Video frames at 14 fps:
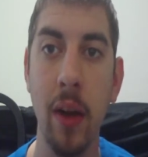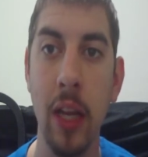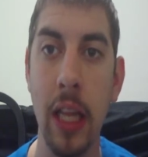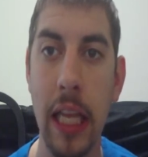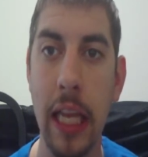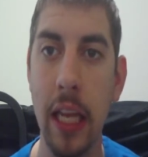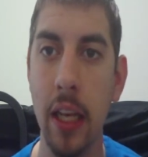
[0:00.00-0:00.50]

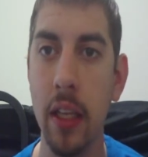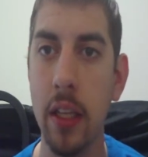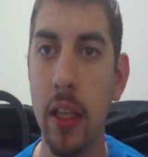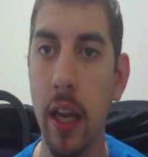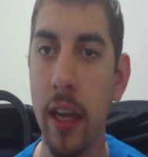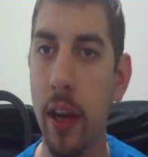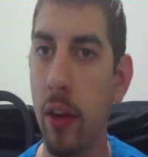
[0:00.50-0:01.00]
Caroline,
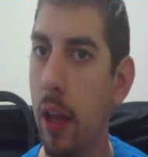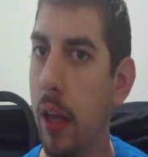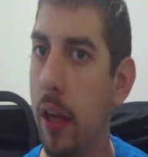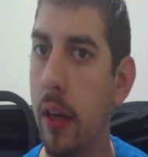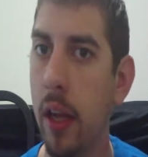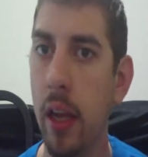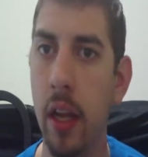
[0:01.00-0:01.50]
not
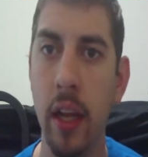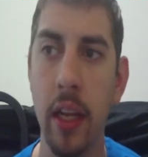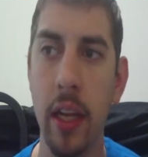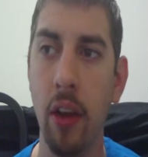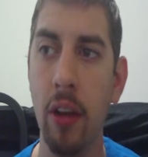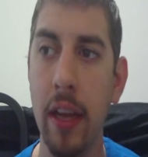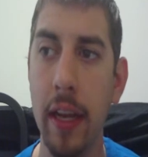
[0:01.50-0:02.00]
Caroline.
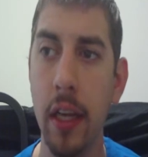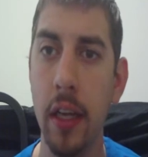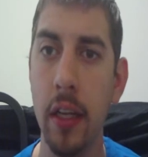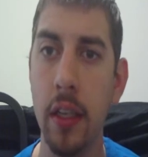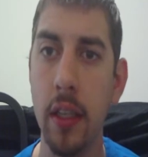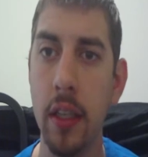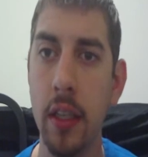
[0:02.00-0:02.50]
Carolina.